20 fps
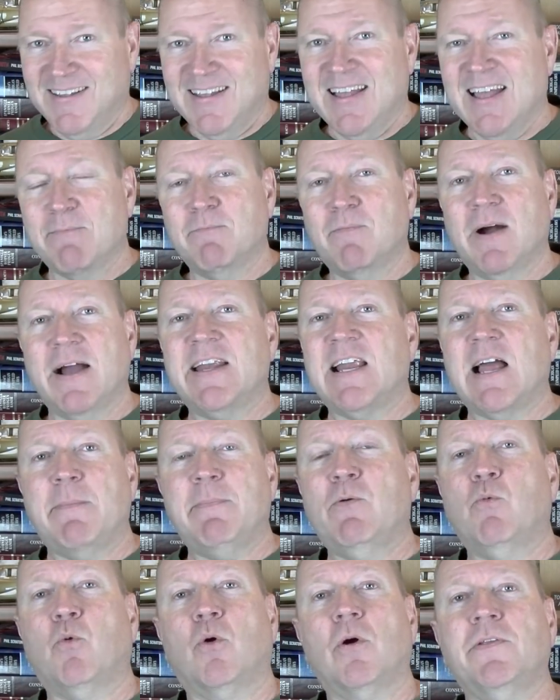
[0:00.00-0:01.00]
it might not
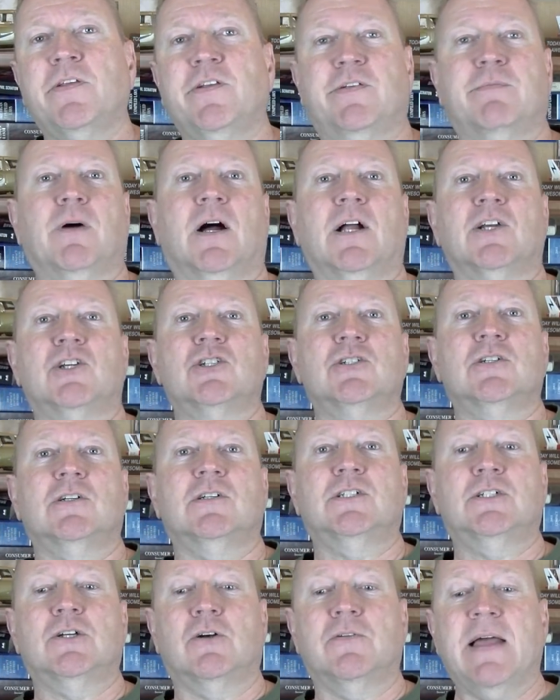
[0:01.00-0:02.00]
be worth as much.
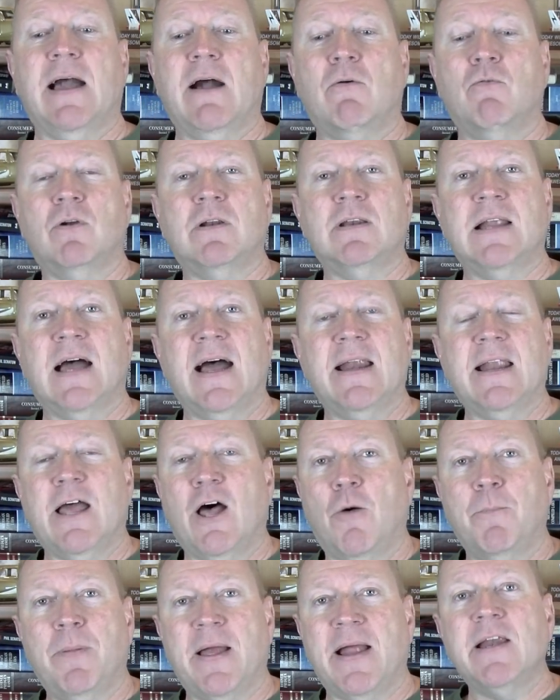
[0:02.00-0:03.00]
So that would not
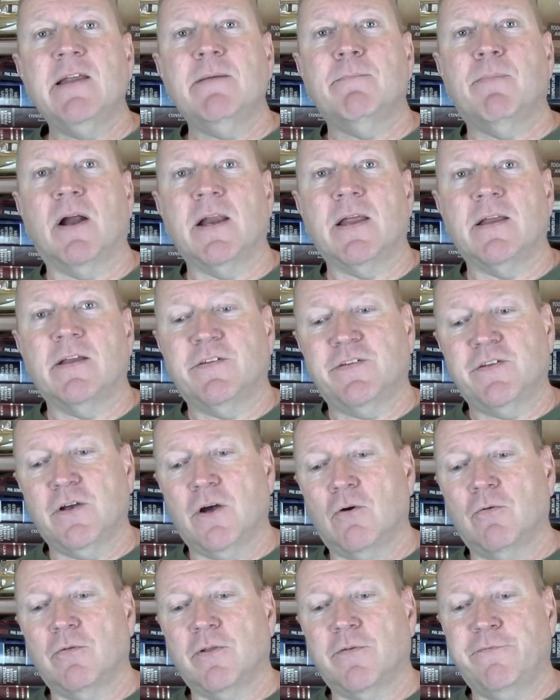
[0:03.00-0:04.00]
help anybody.
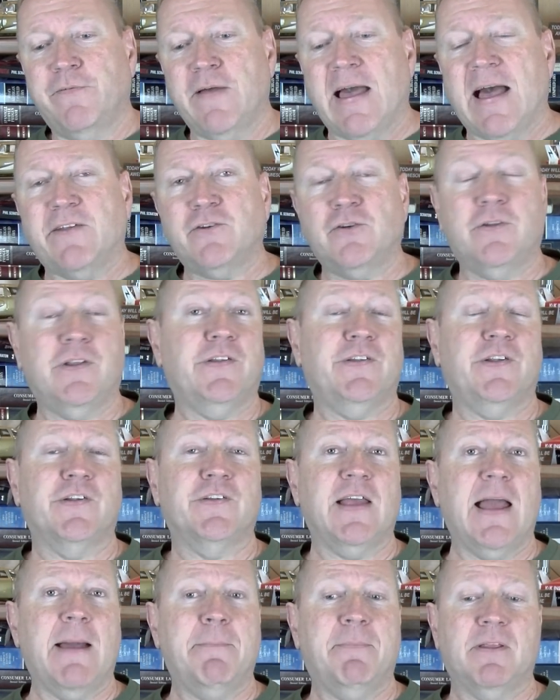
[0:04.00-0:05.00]
So the faster these
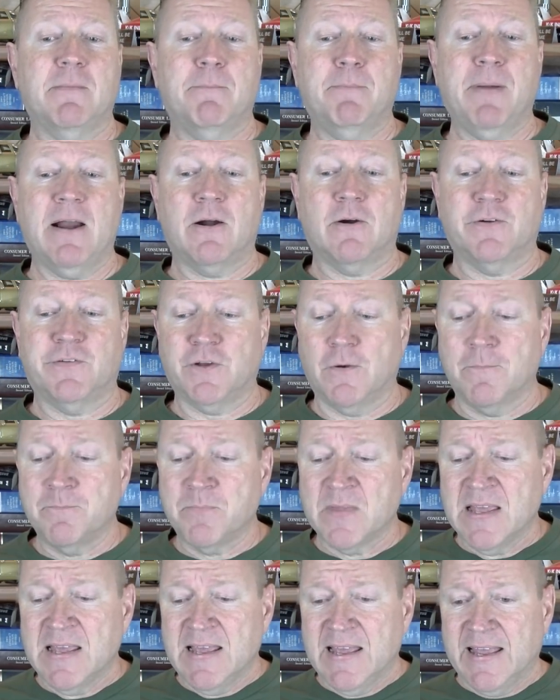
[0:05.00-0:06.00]
things happen, the better. So
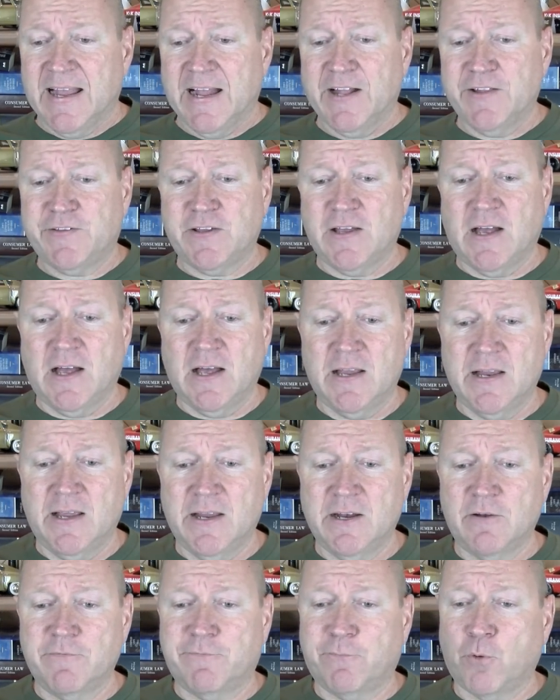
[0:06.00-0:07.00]
it's
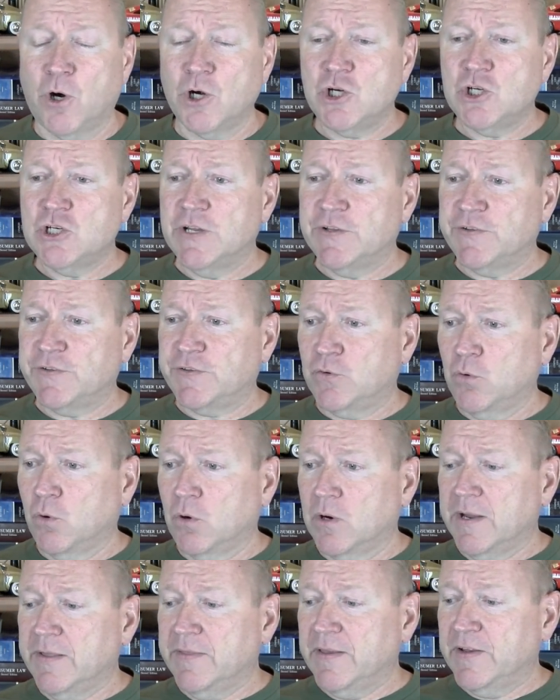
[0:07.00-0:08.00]
an unfortunate
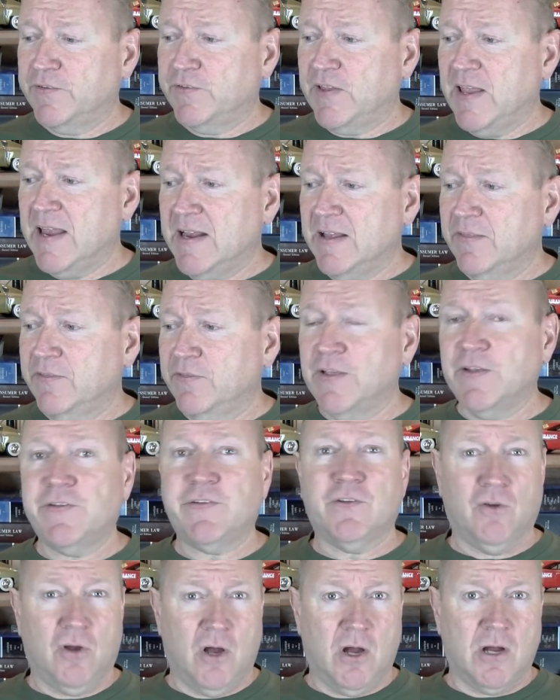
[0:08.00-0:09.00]
story that it's taken
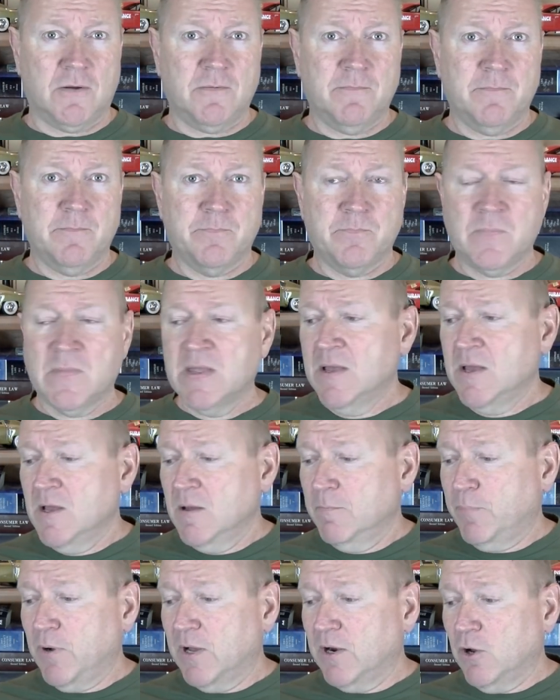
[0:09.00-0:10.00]
this long,
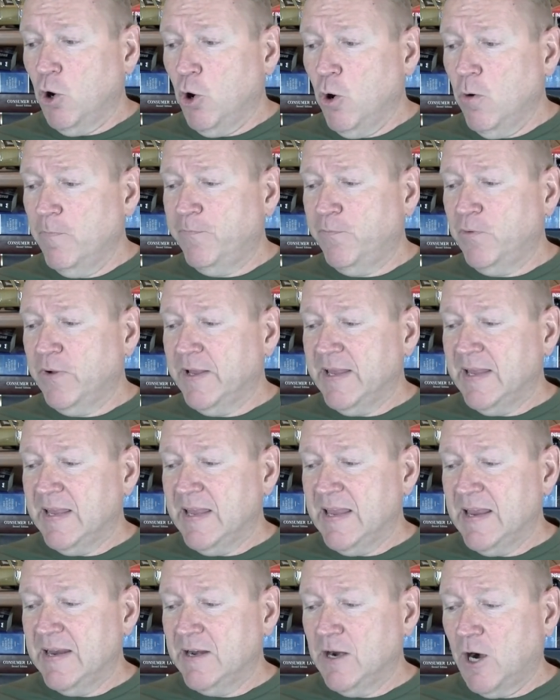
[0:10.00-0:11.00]
but hopefully
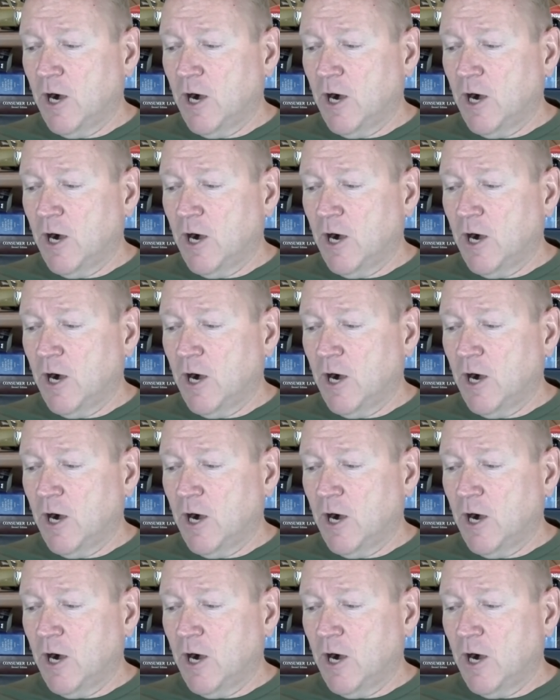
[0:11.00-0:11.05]
in